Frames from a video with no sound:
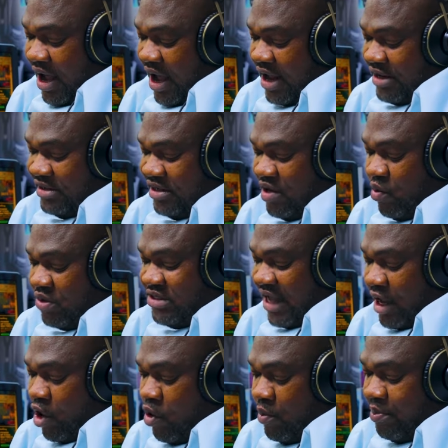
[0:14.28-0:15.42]
And he was
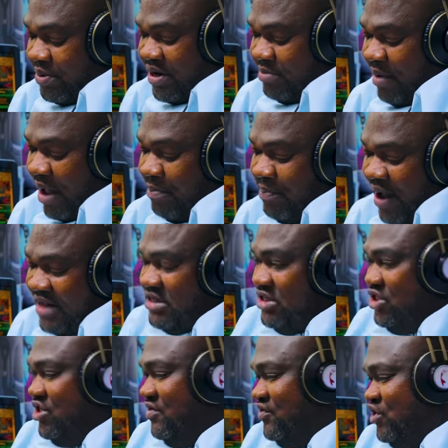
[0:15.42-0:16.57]
accompanied by party
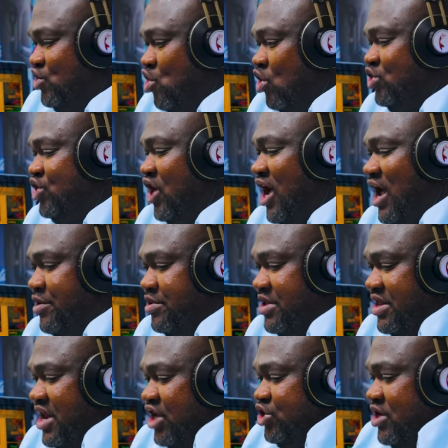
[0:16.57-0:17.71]
chiefs Yocha Ayu,
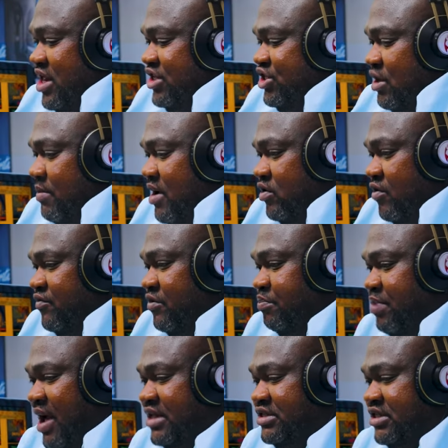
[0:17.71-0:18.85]
the national chairman of the
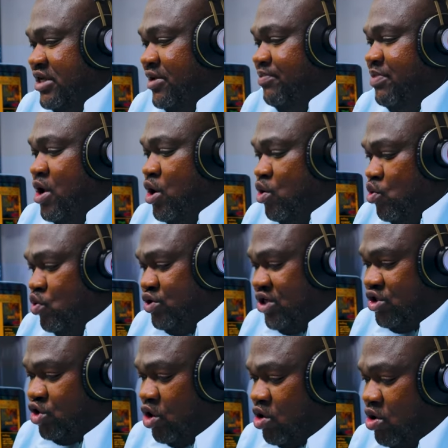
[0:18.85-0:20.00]
party,
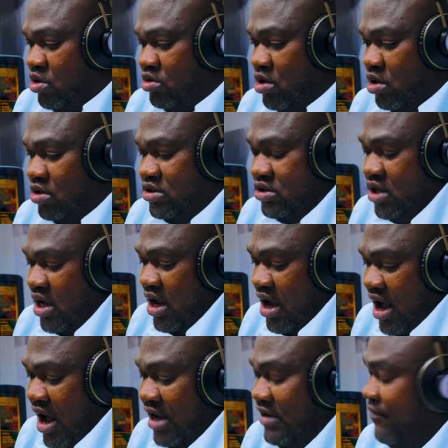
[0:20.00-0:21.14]
Uche Secondus,
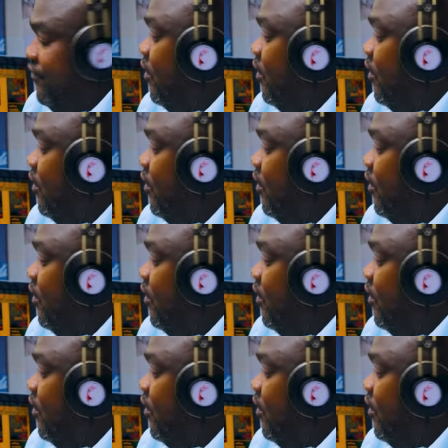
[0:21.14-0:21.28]
the